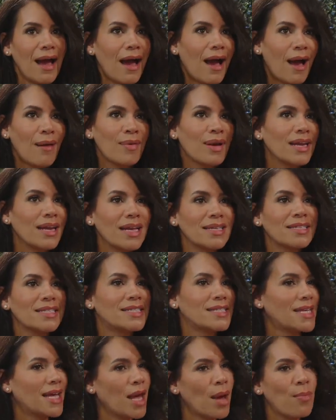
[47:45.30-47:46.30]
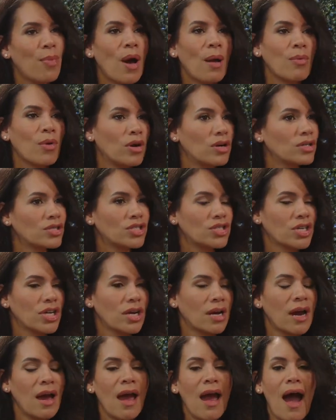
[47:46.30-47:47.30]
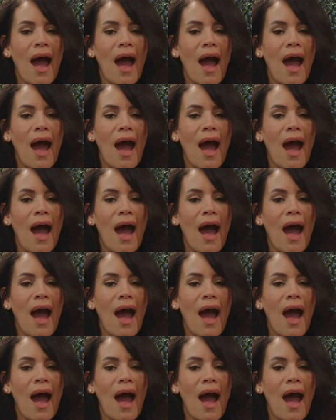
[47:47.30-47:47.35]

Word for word: I'm connected to hip hop culture.